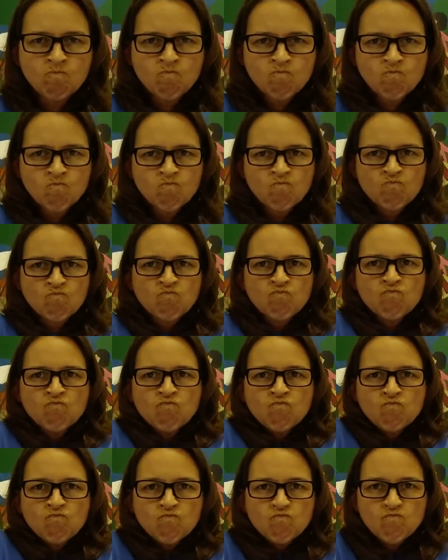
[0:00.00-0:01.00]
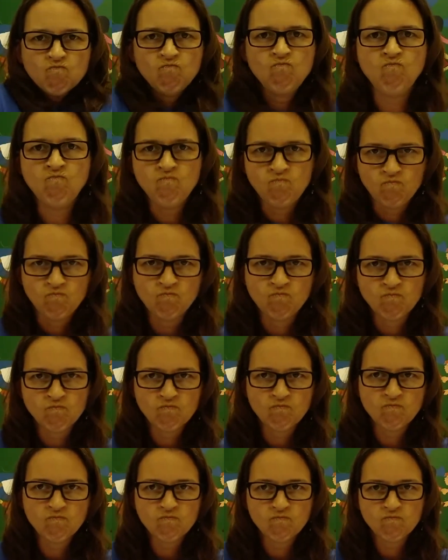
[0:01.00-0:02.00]

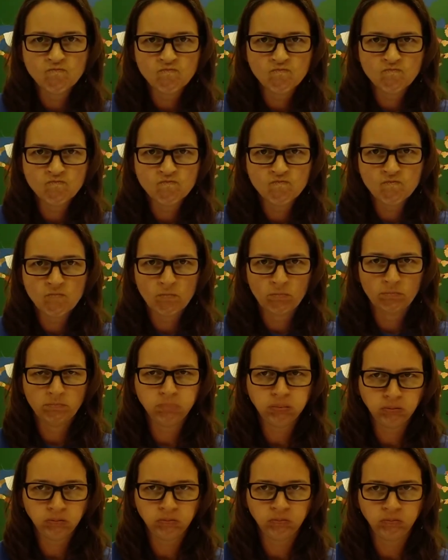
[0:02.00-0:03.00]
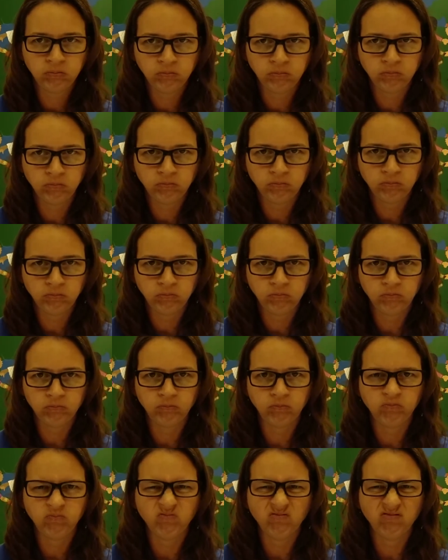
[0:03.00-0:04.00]

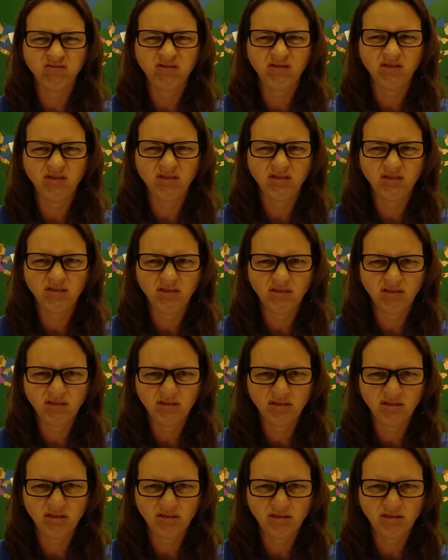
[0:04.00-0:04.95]
(no one is talking)